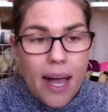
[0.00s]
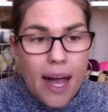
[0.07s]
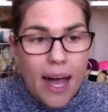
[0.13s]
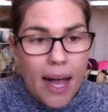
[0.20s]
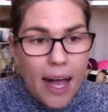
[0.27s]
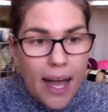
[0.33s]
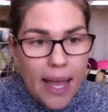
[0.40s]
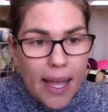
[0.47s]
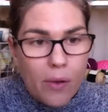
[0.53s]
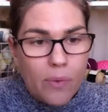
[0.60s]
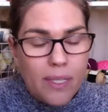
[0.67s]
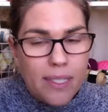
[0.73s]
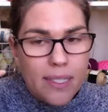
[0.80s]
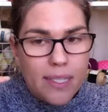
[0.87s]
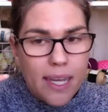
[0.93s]
it
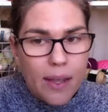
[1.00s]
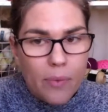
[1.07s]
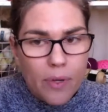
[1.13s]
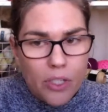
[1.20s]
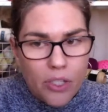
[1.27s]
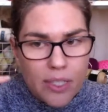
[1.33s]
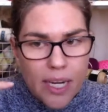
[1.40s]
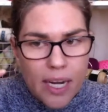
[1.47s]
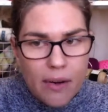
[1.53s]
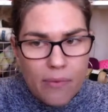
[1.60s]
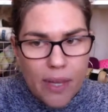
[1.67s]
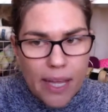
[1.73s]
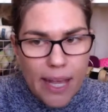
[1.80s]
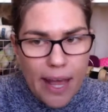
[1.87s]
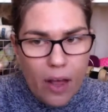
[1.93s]
would just kind of
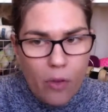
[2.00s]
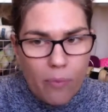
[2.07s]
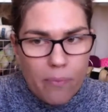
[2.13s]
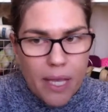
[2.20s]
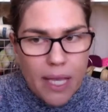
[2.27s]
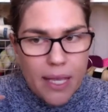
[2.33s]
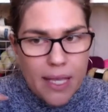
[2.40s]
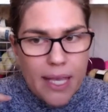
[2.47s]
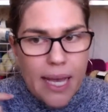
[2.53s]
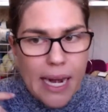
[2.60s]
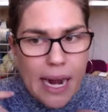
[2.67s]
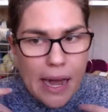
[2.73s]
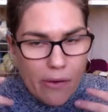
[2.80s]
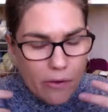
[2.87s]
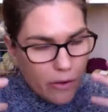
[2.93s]
like help me
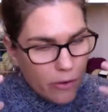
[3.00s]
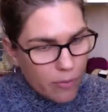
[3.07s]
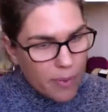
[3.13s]
get out of